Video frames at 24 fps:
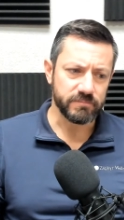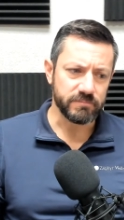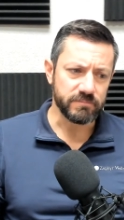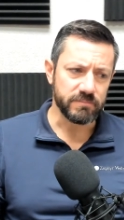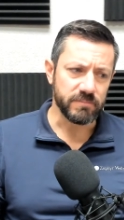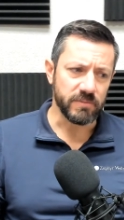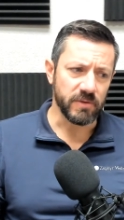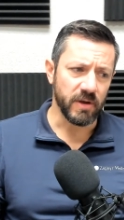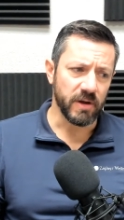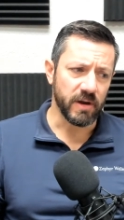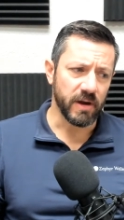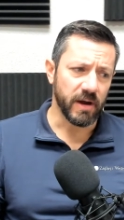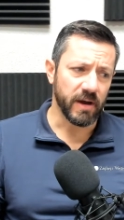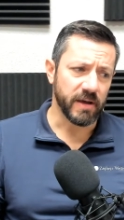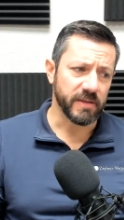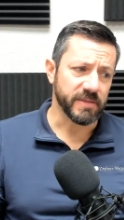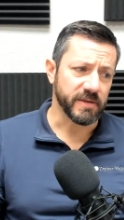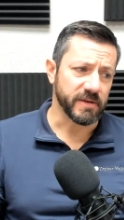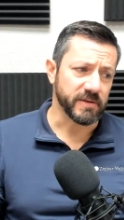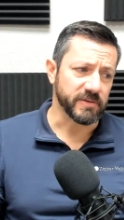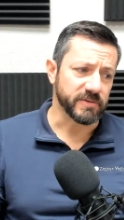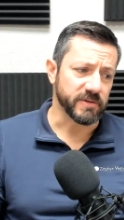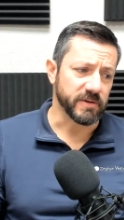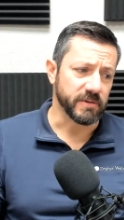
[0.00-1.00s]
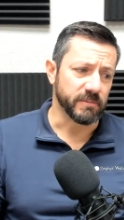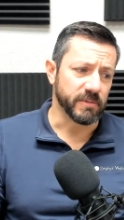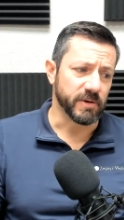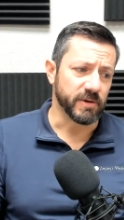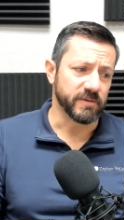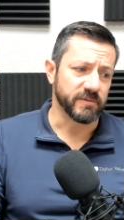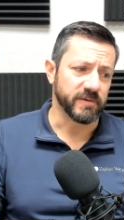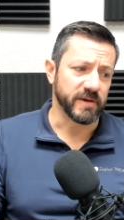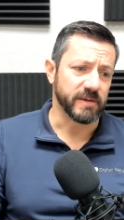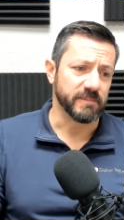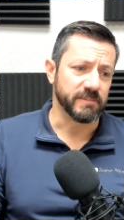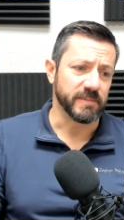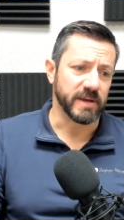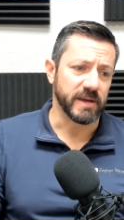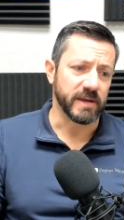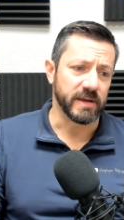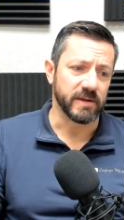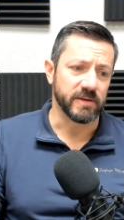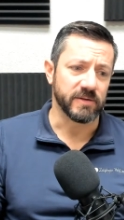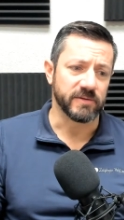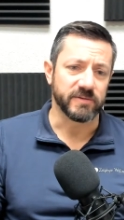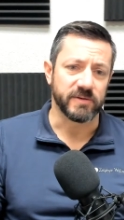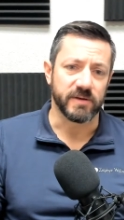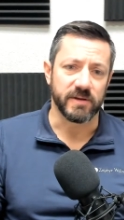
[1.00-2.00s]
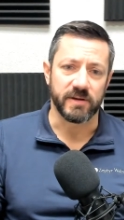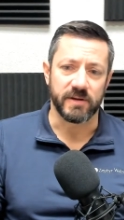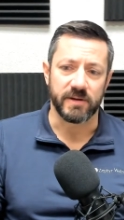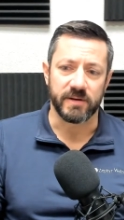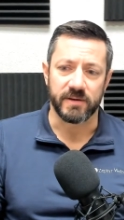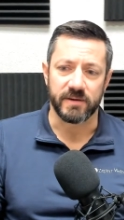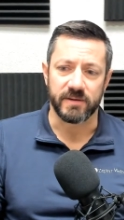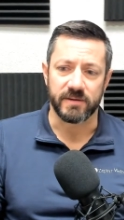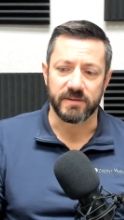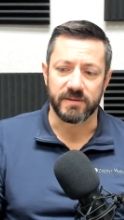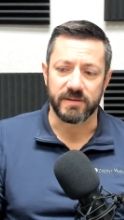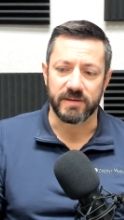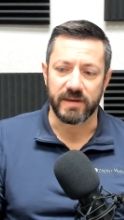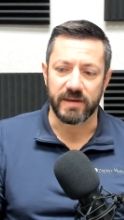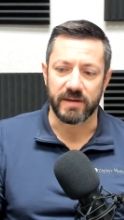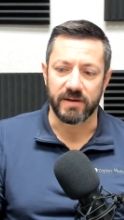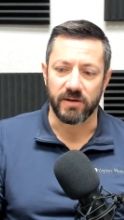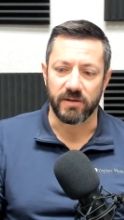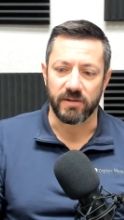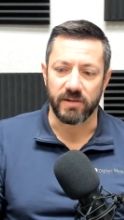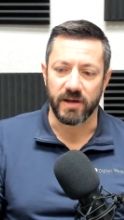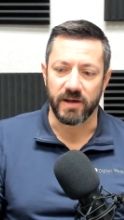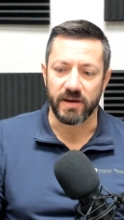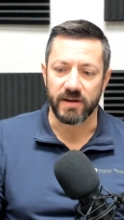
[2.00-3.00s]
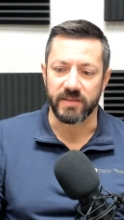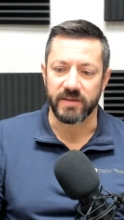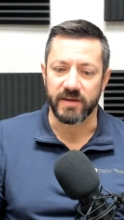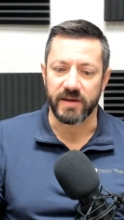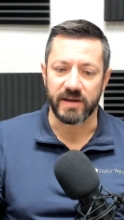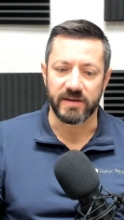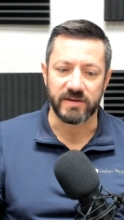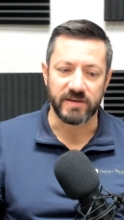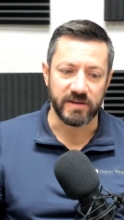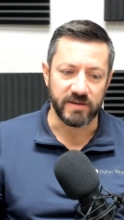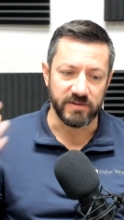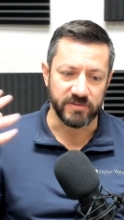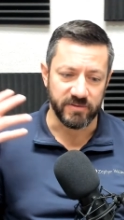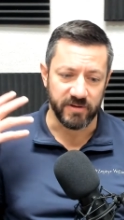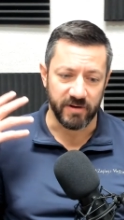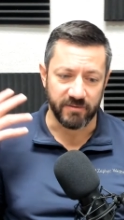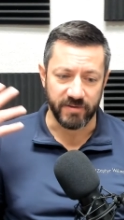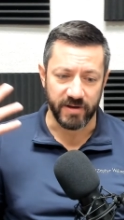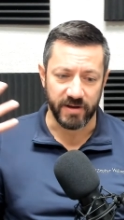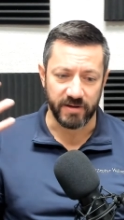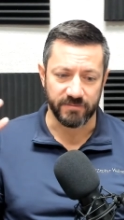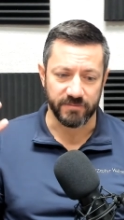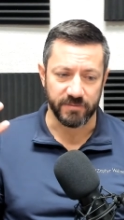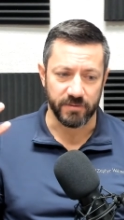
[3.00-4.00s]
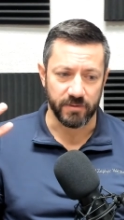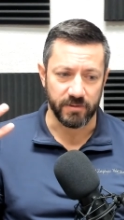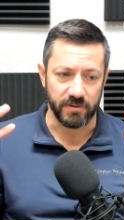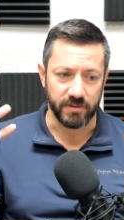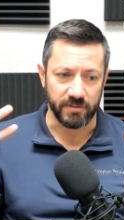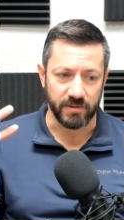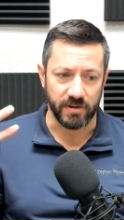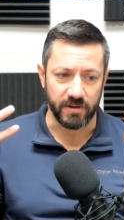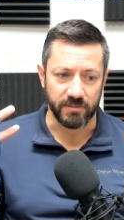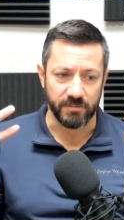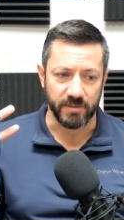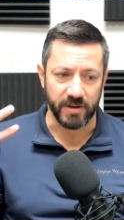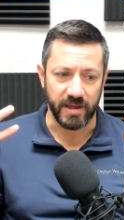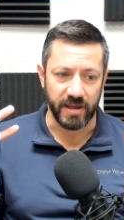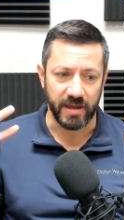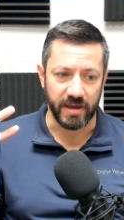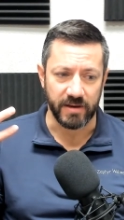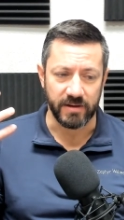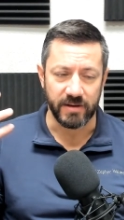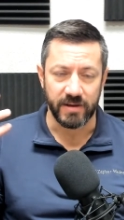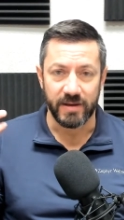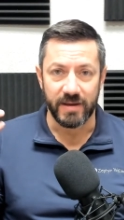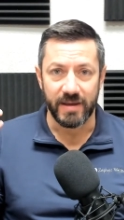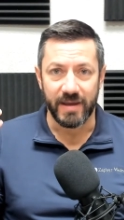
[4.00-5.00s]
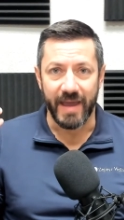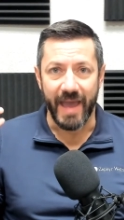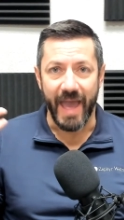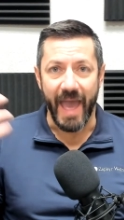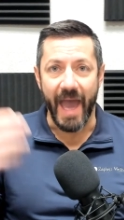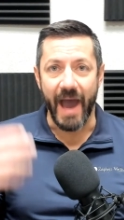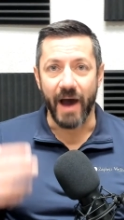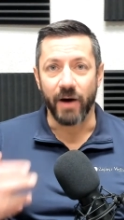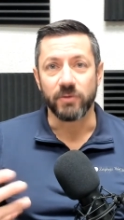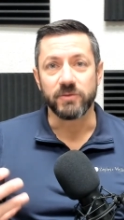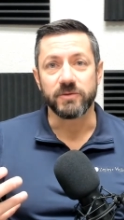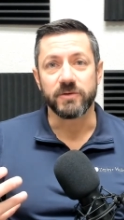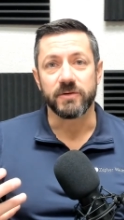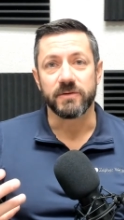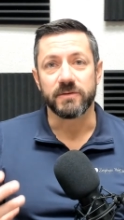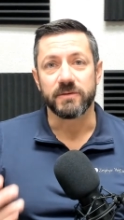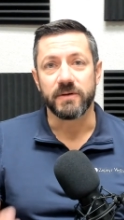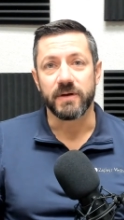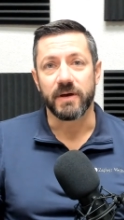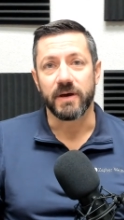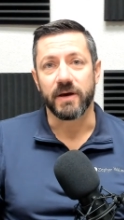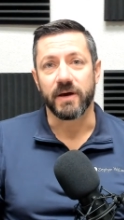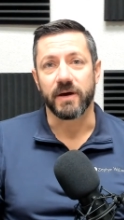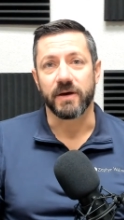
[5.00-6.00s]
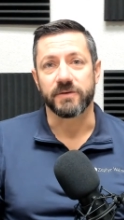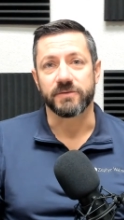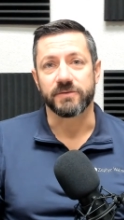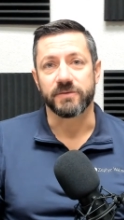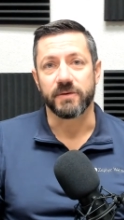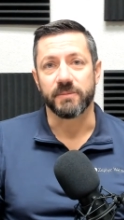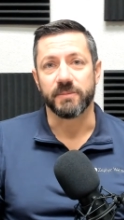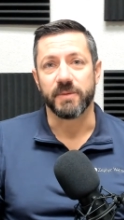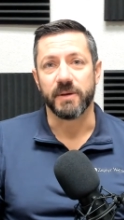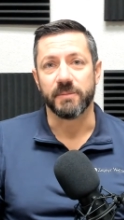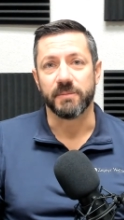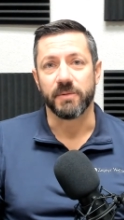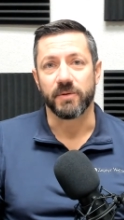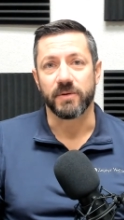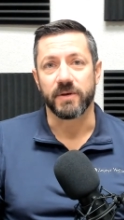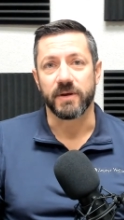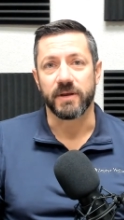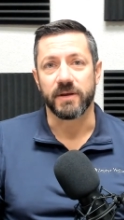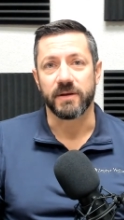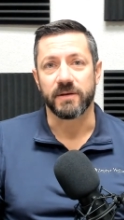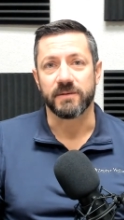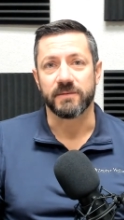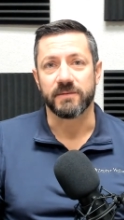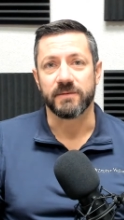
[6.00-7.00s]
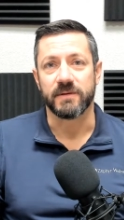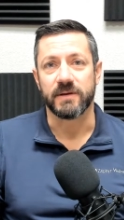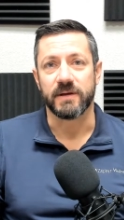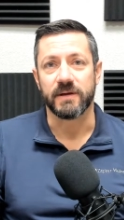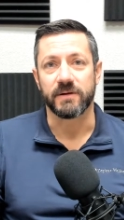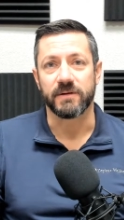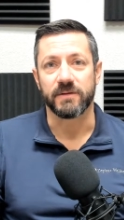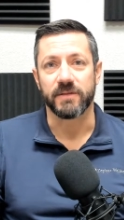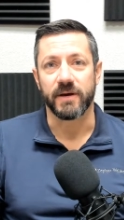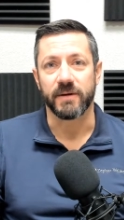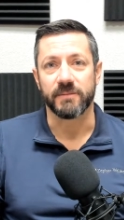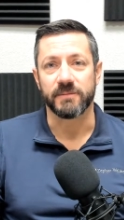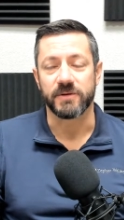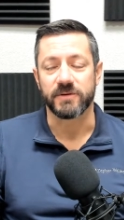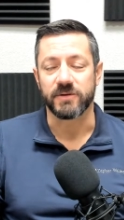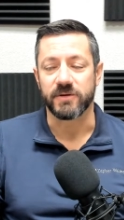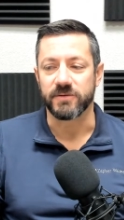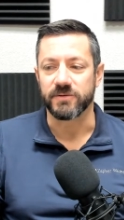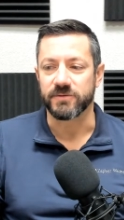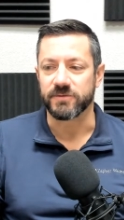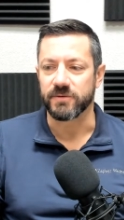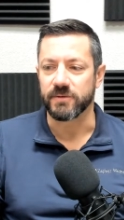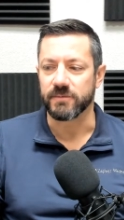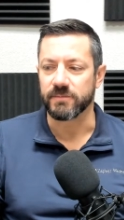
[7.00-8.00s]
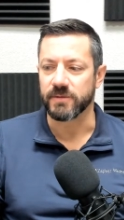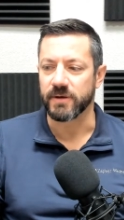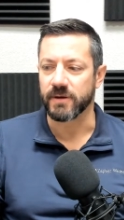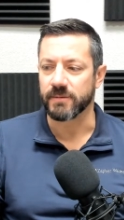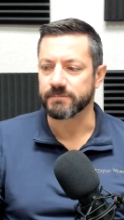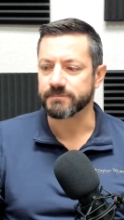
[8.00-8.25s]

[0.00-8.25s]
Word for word: Uh, I think it's going to motivate me. It's going to get a lot of the ideas that I've had floating around in my head out uh, so people can hear them and consume them.